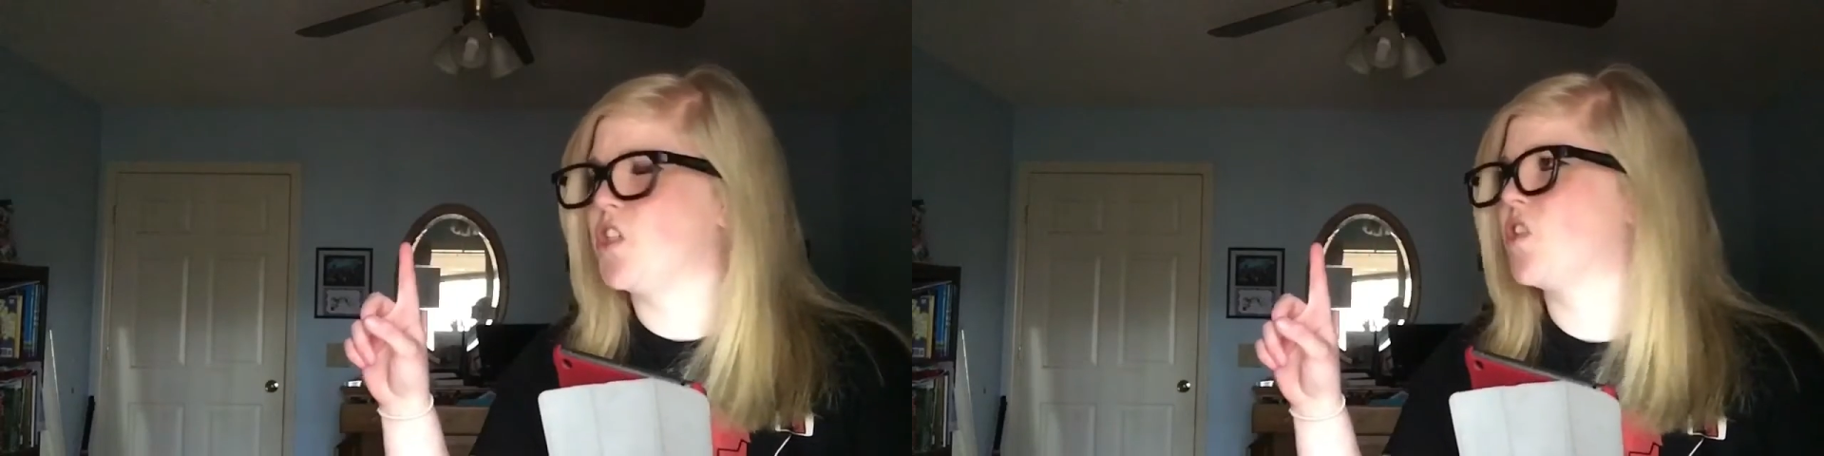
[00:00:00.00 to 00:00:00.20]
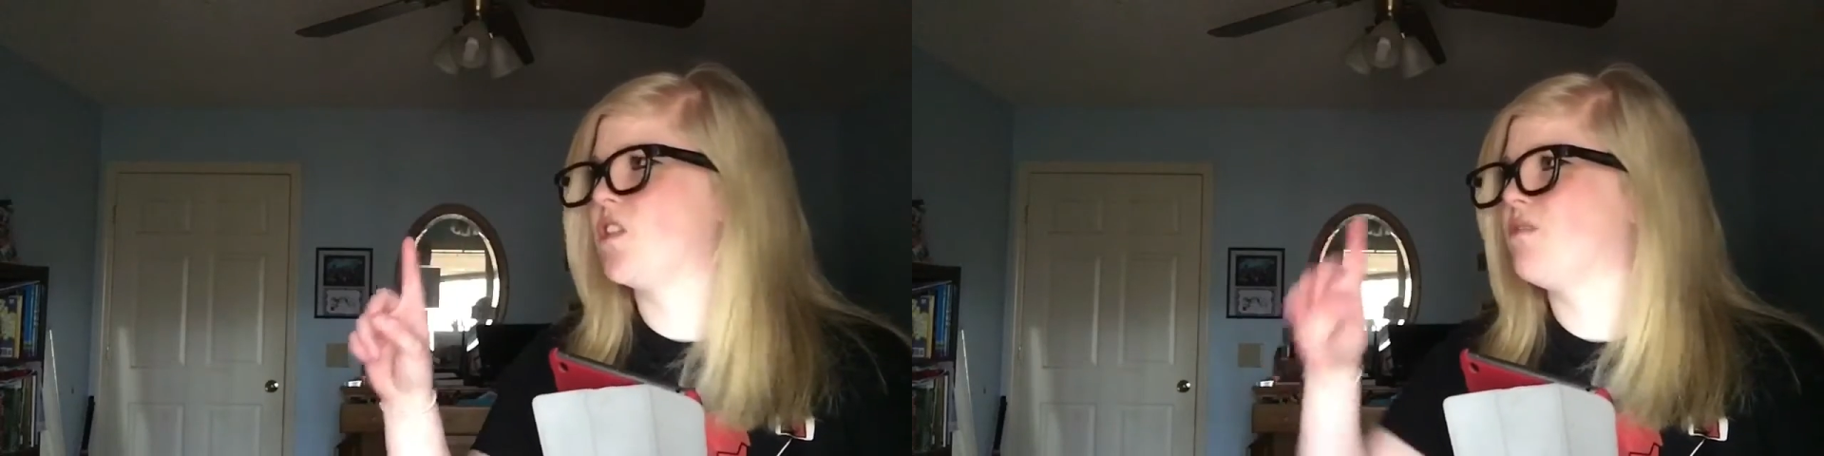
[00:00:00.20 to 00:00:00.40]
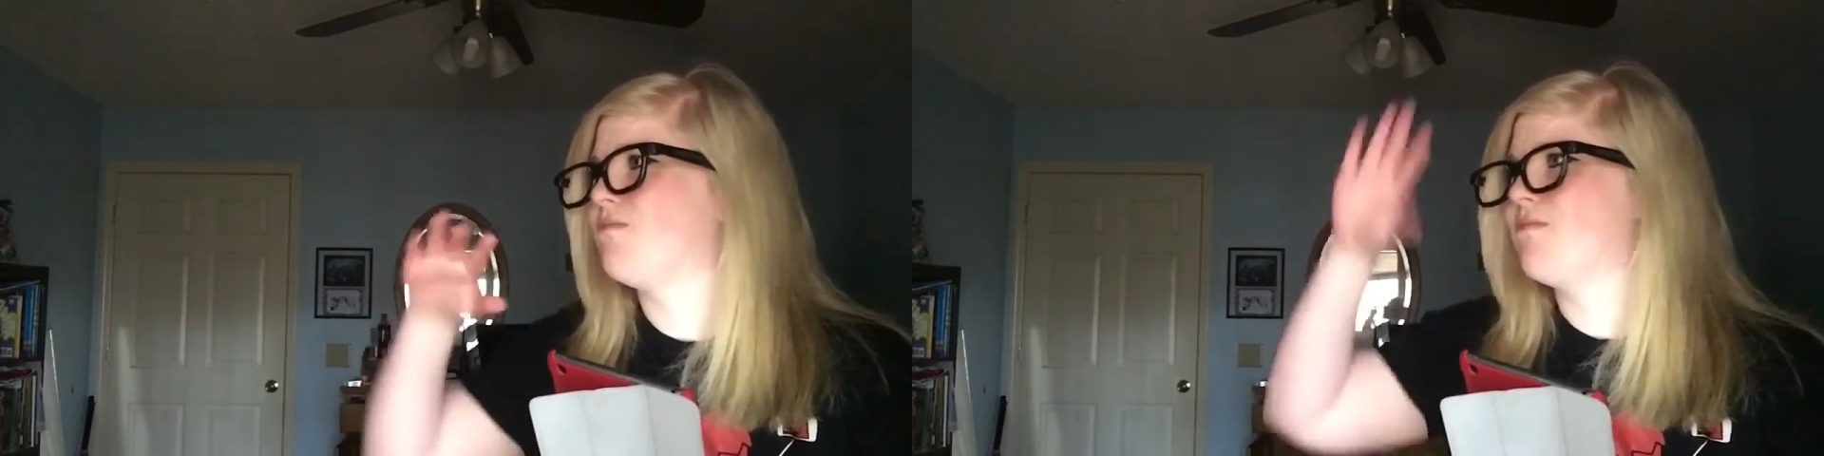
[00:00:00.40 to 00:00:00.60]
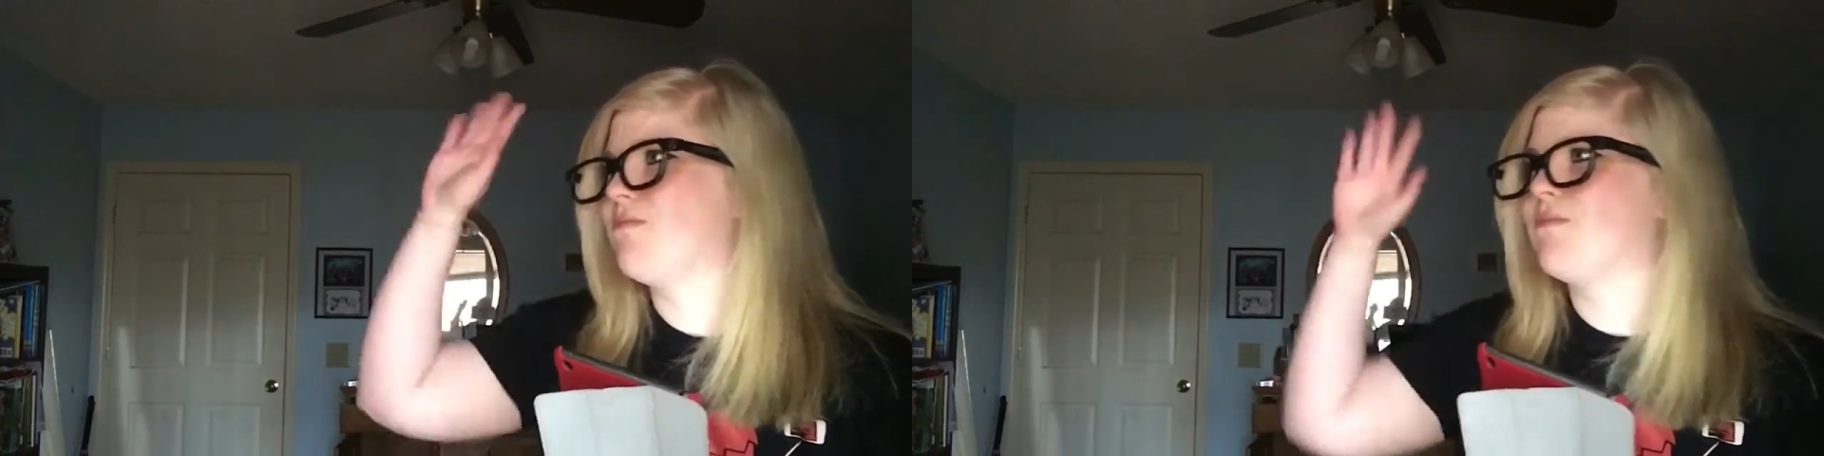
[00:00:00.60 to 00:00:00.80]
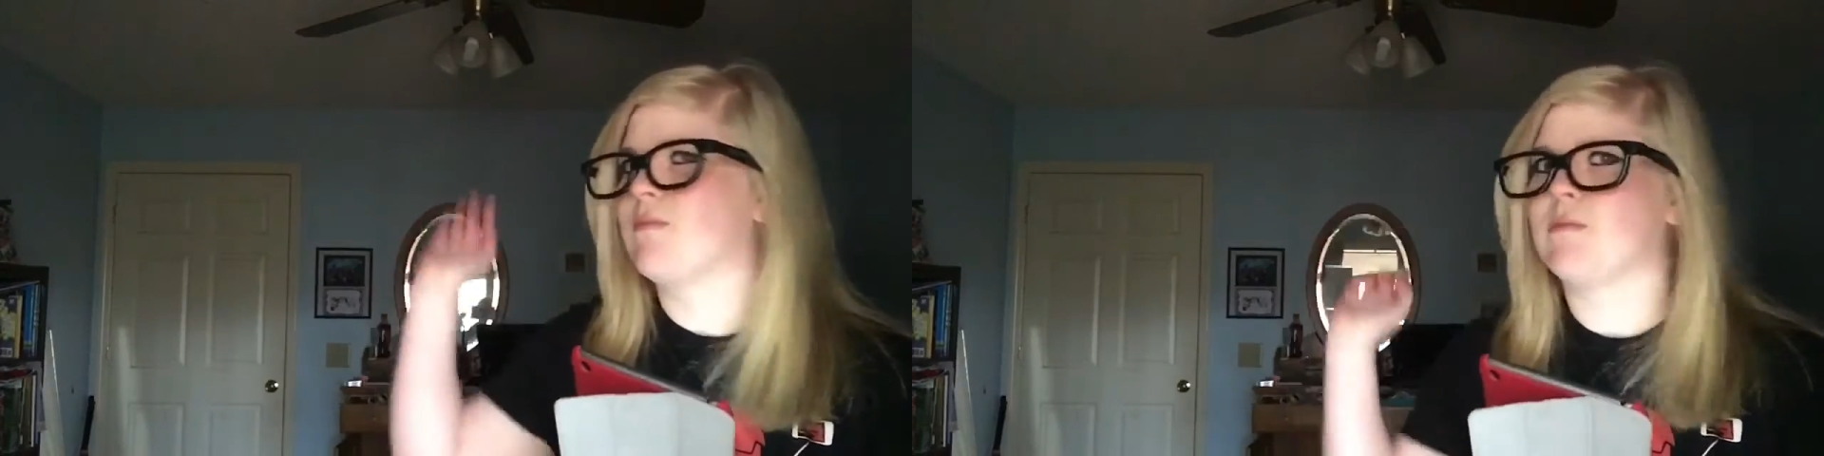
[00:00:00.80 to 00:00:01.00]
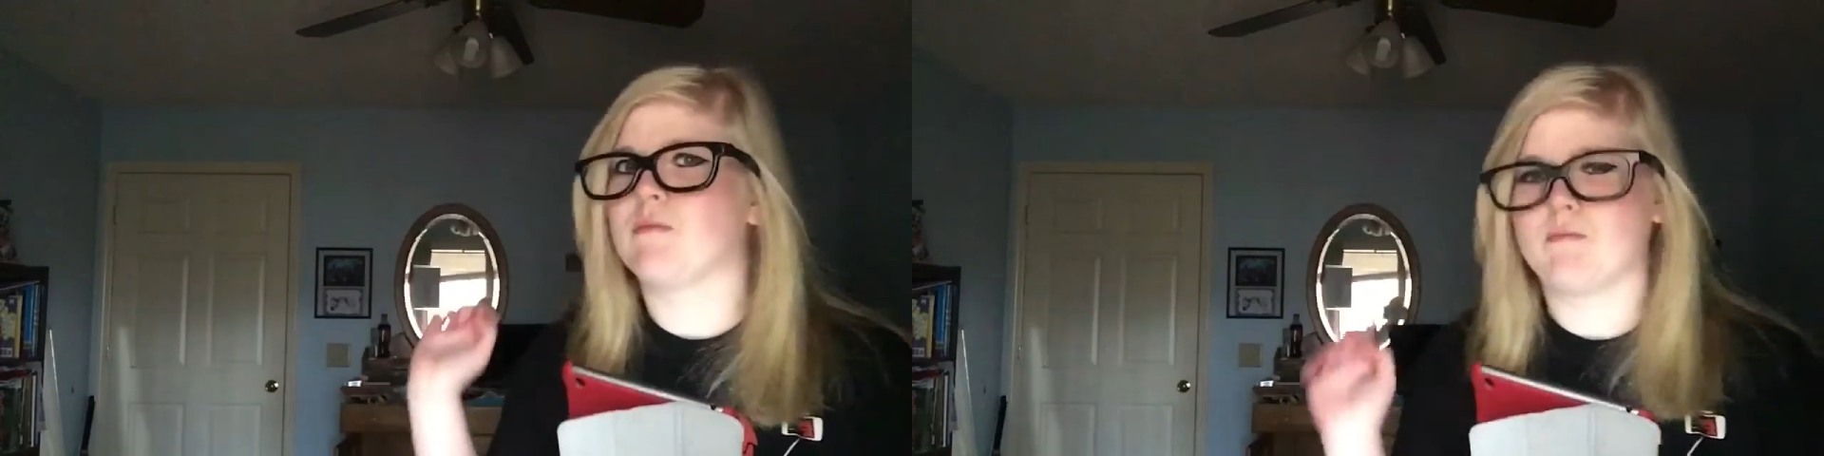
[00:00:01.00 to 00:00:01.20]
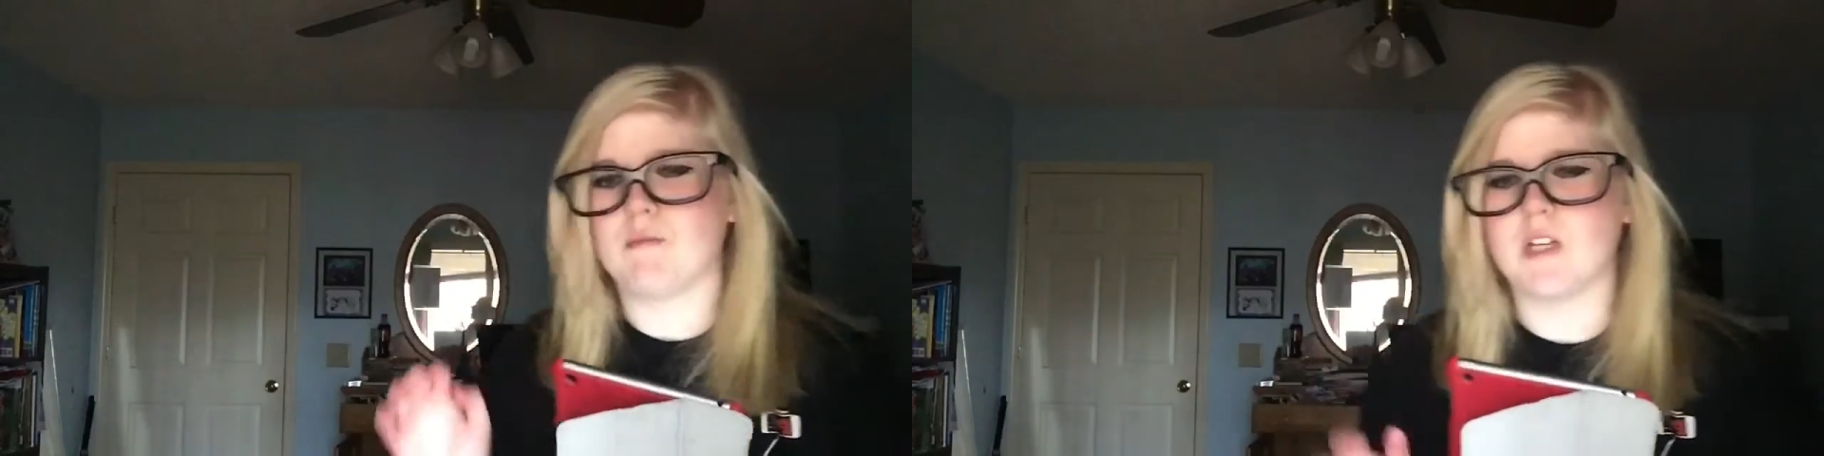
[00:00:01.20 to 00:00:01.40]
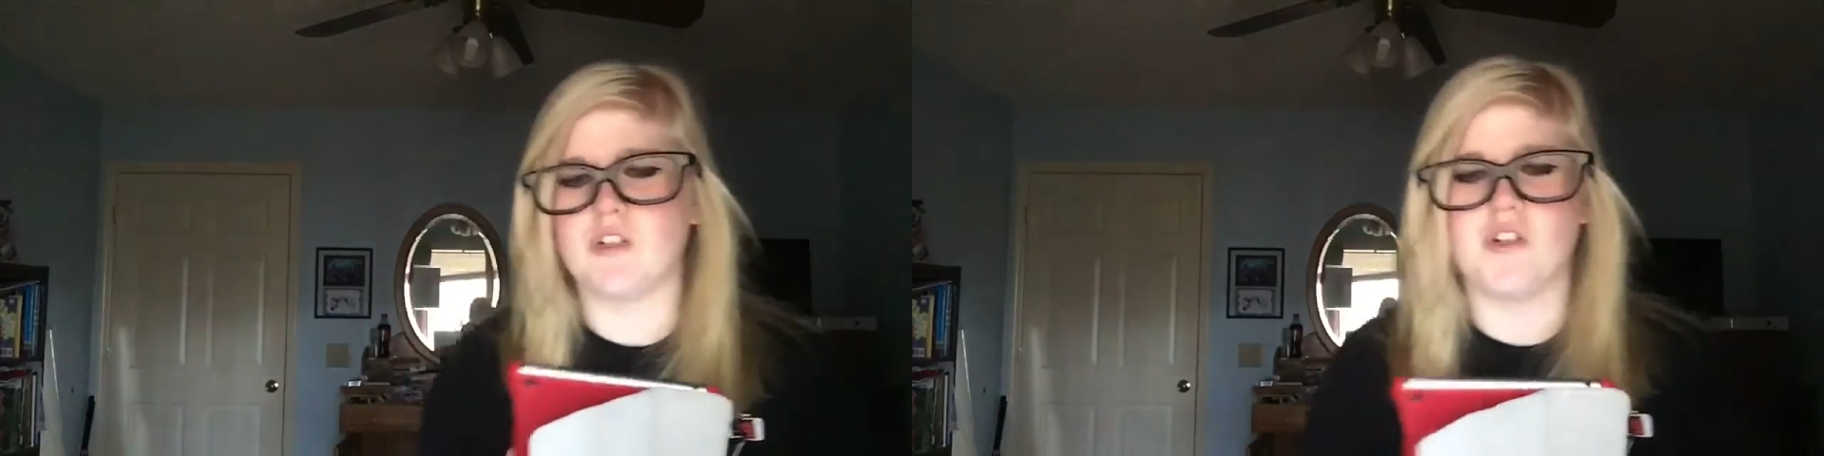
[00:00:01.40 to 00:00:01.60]
Just...
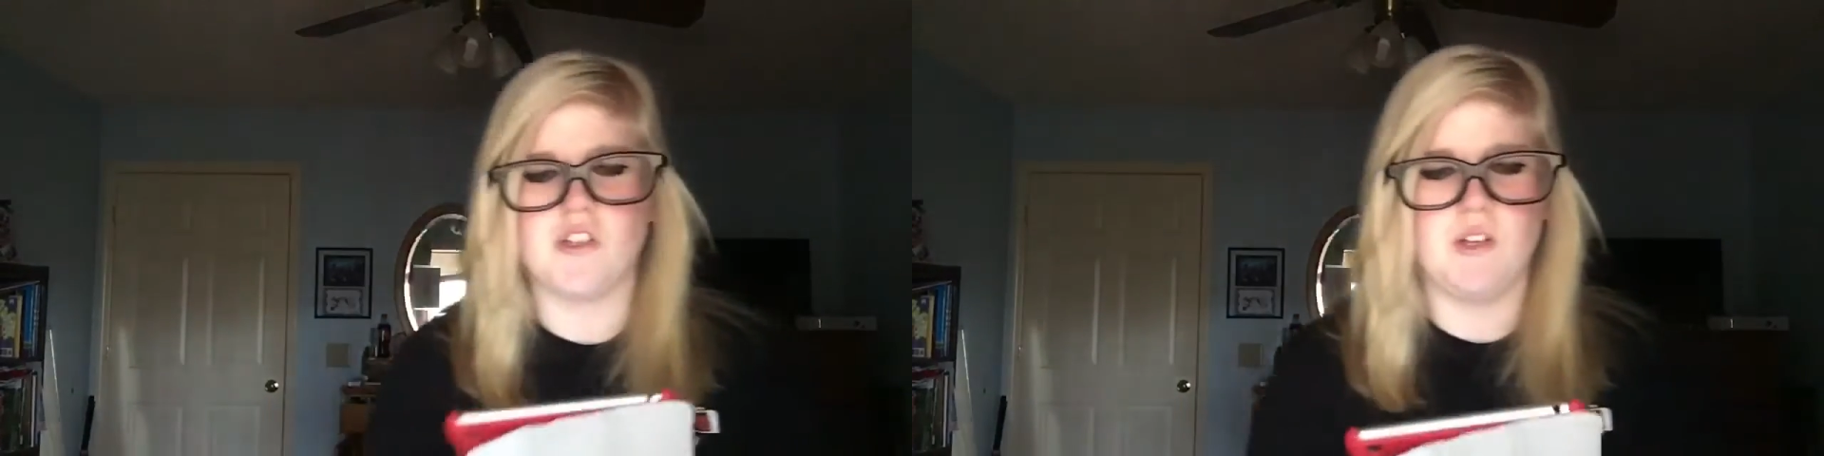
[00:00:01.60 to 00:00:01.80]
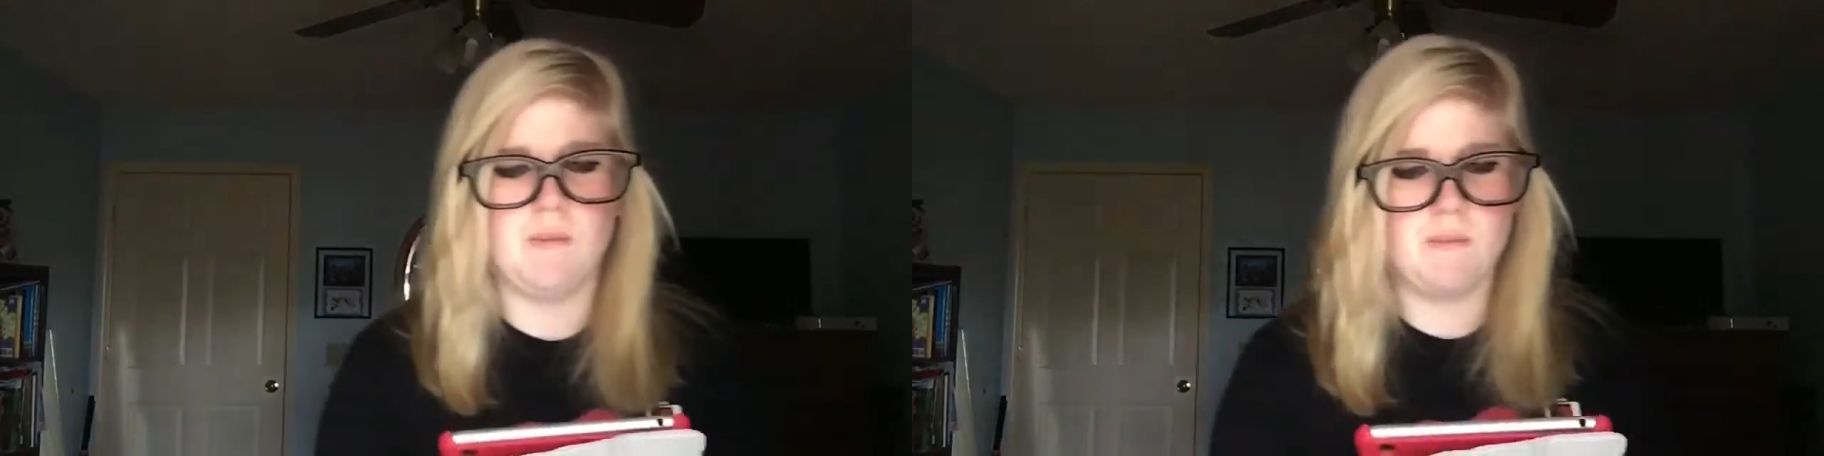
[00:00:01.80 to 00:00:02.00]
country's good.